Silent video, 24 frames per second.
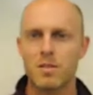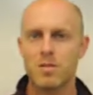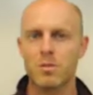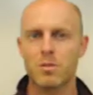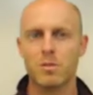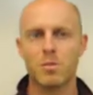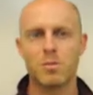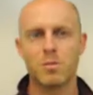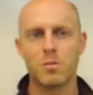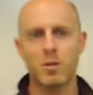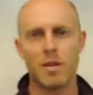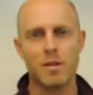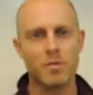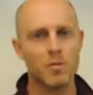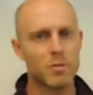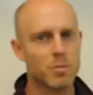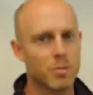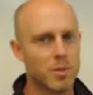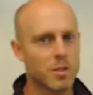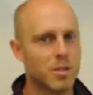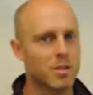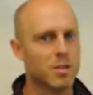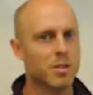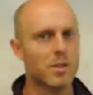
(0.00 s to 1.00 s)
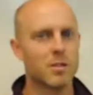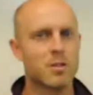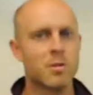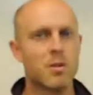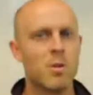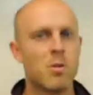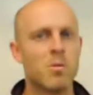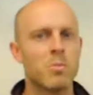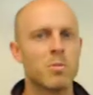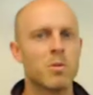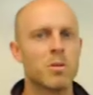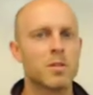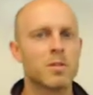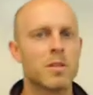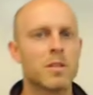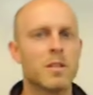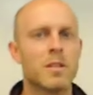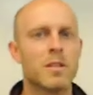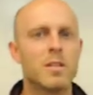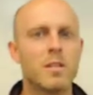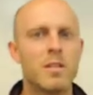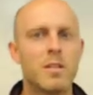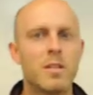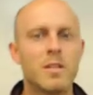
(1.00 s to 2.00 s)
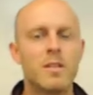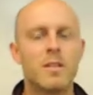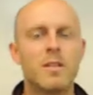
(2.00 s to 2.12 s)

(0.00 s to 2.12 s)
so everybody should get their homework done.